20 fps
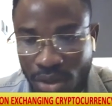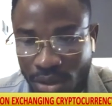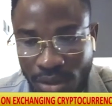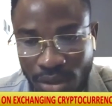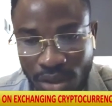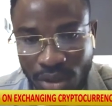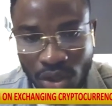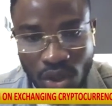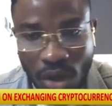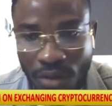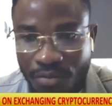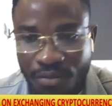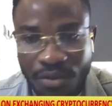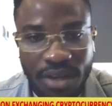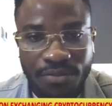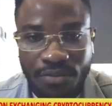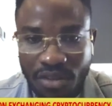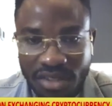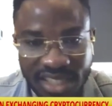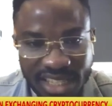
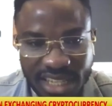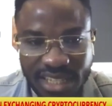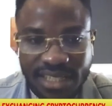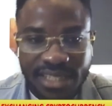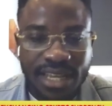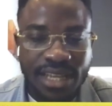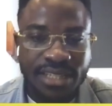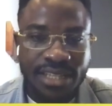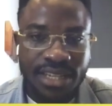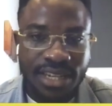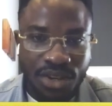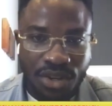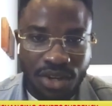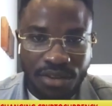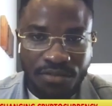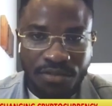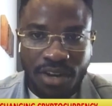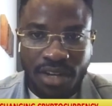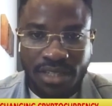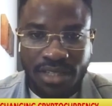suffering for 6 years at the
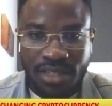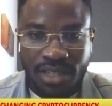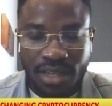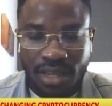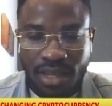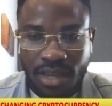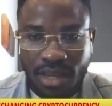university.